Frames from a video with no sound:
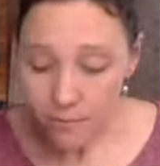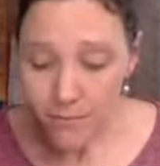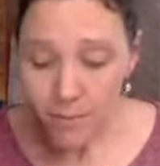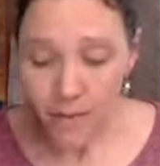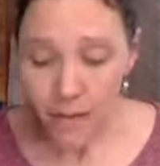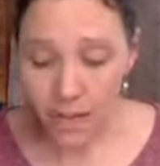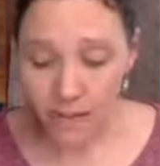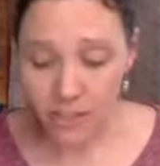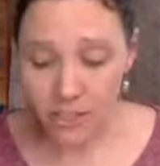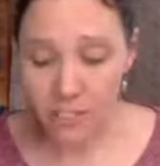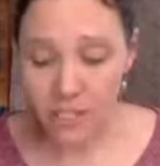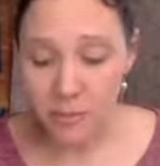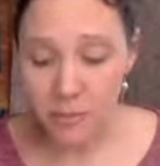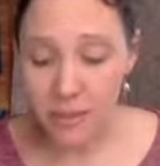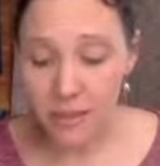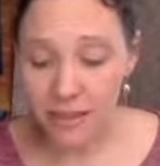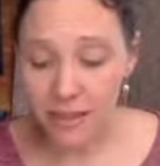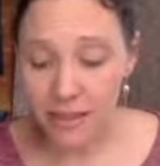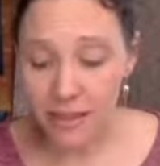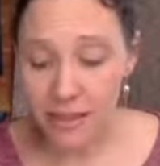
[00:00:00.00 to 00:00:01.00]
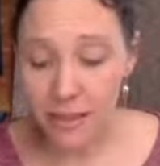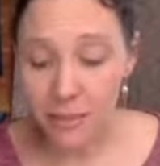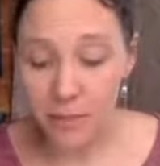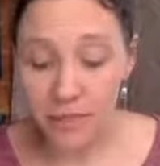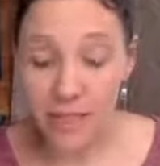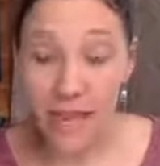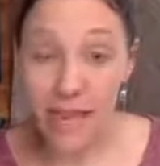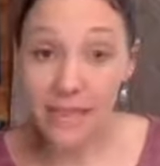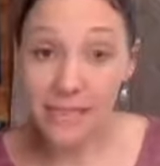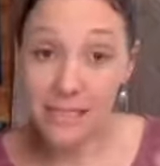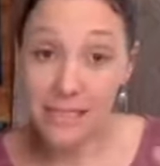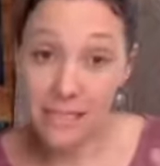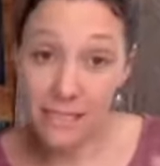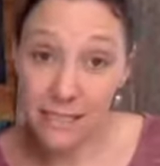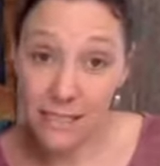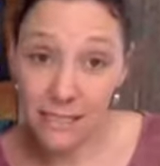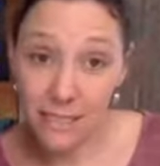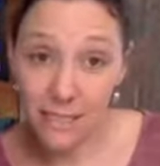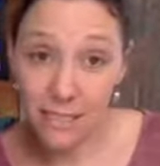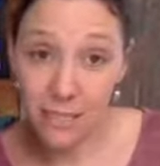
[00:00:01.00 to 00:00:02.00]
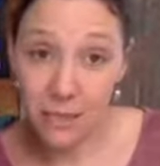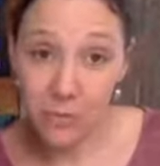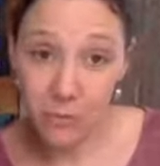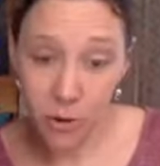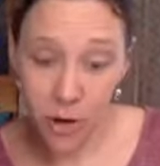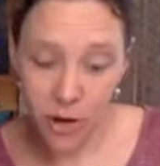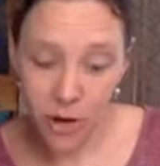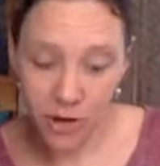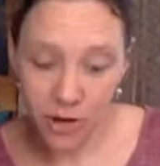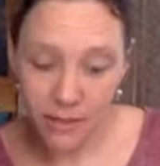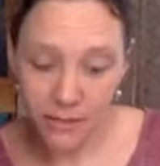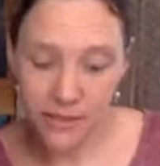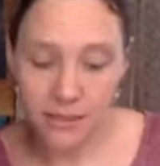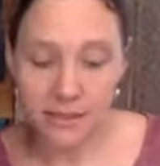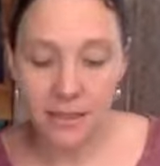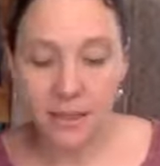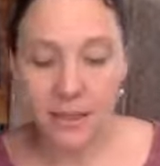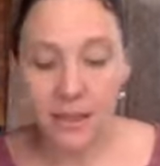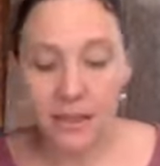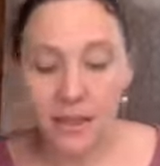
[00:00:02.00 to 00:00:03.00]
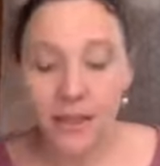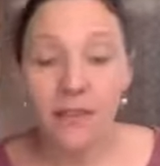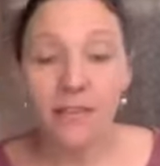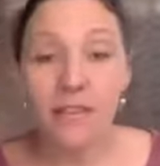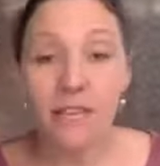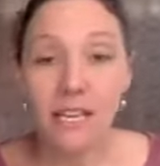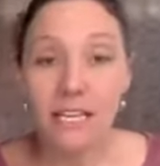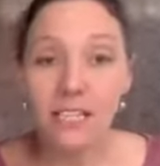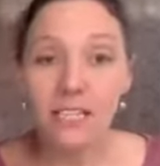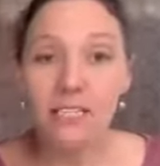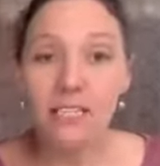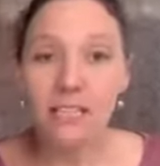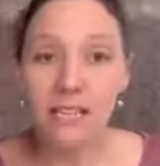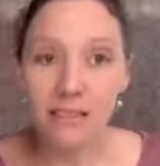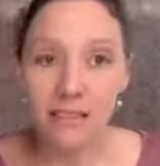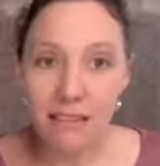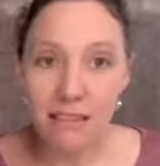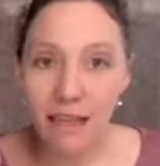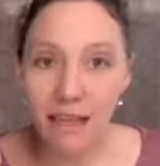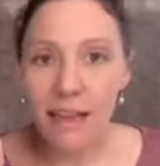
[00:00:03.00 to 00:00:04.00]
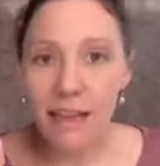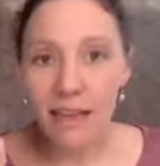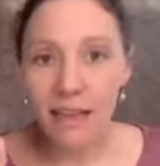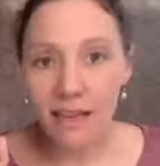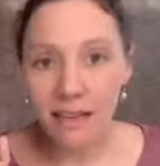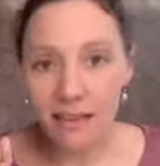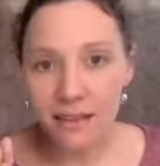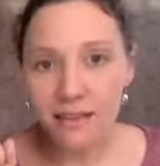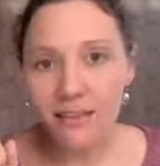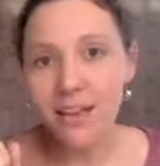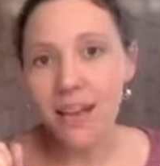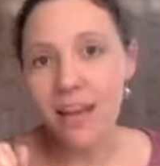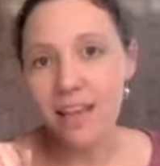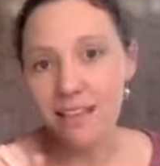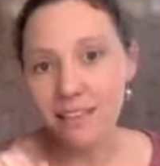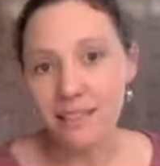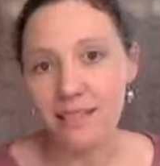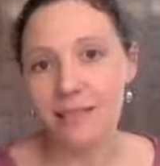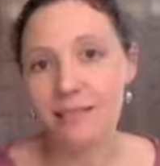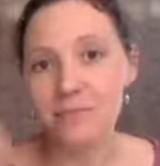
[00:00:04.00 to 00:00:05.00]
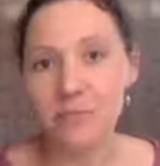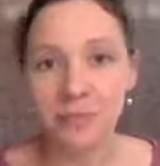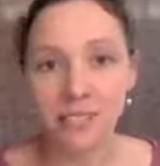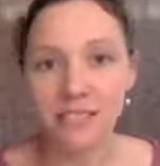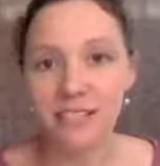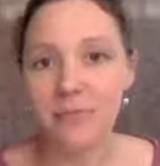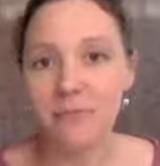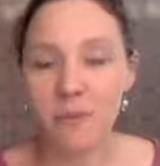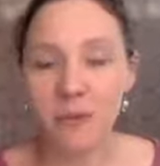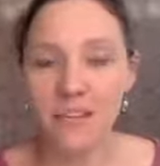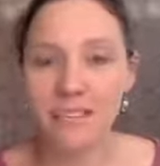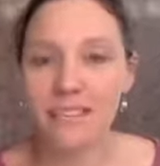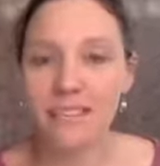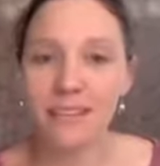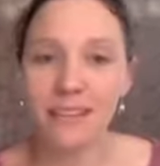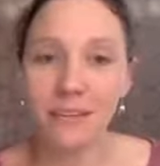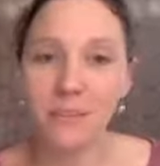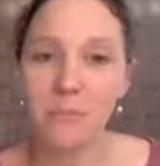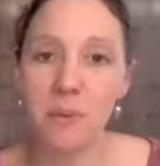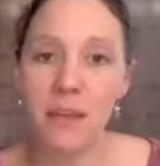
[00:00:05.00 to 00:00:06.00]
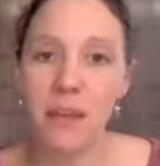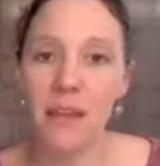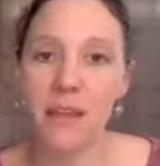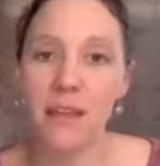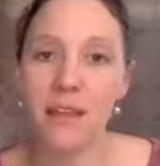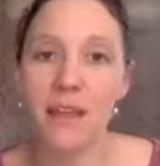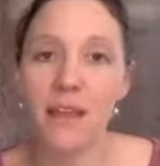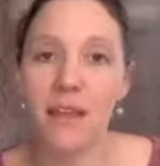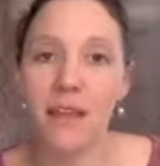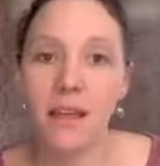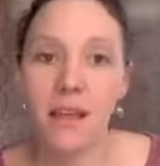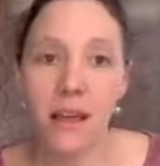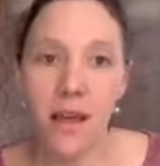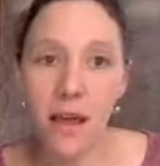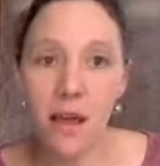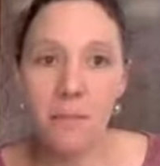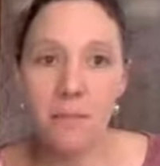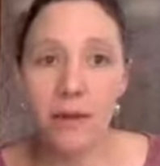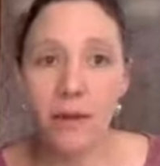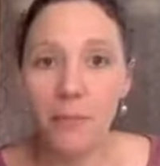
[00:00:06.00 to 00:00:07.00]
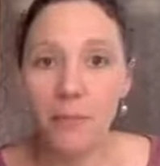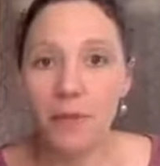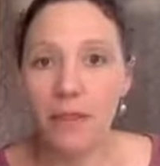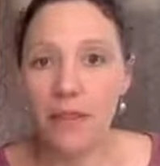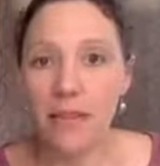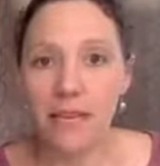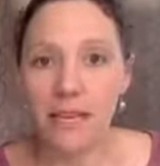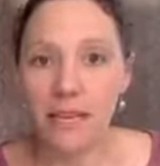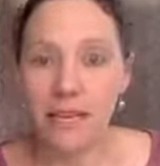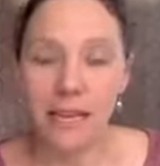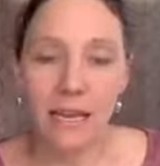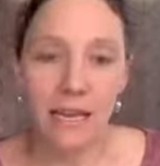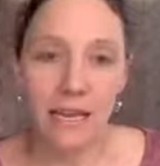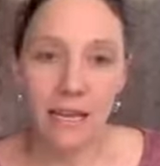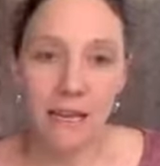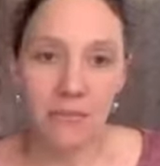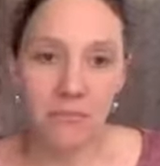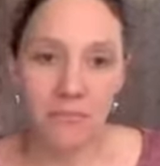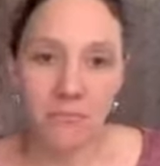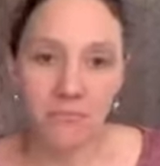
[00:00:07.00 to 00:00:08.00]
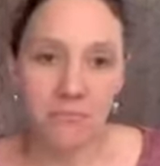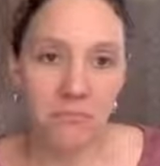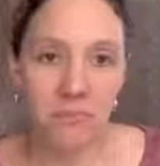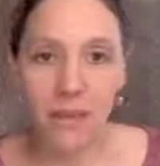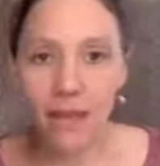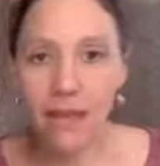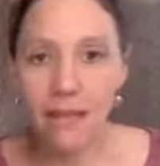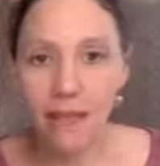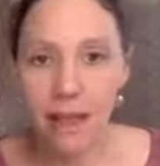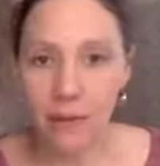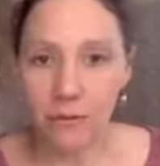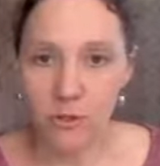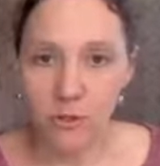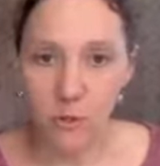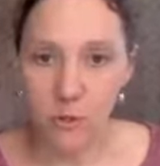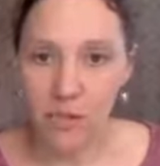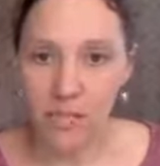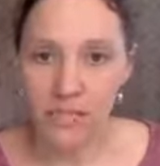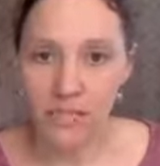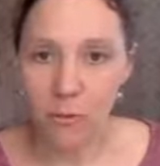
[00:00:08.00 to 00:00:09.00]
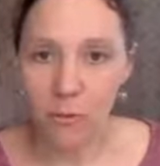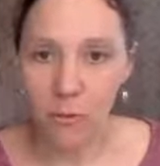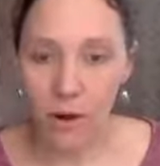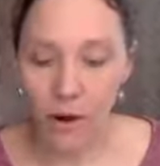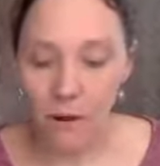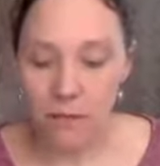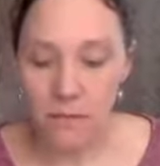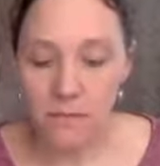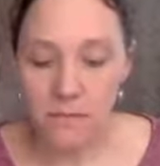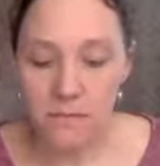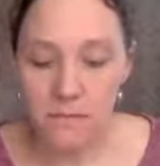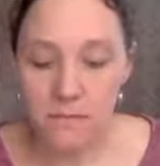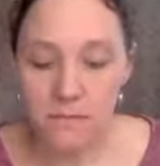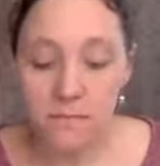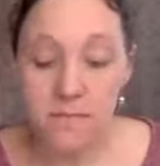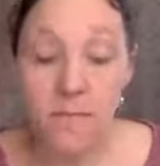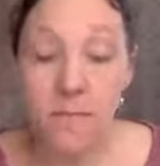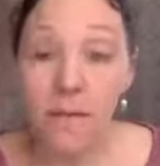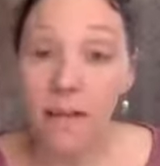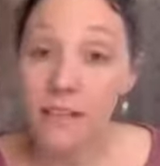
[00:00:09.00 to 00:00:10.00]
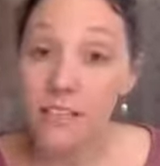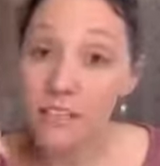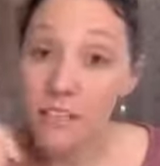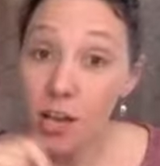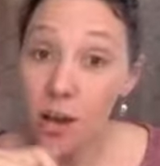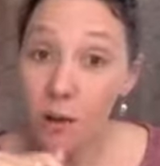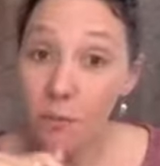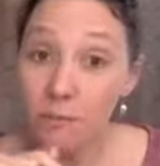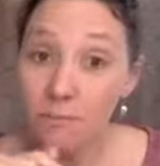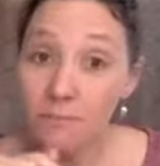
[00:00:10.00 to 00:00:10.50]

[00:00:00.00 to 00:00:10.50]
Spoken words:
and are typically labeled as scented products. These are synthetic, okay, because they've basically been manipulated in a laboratory somewhere. So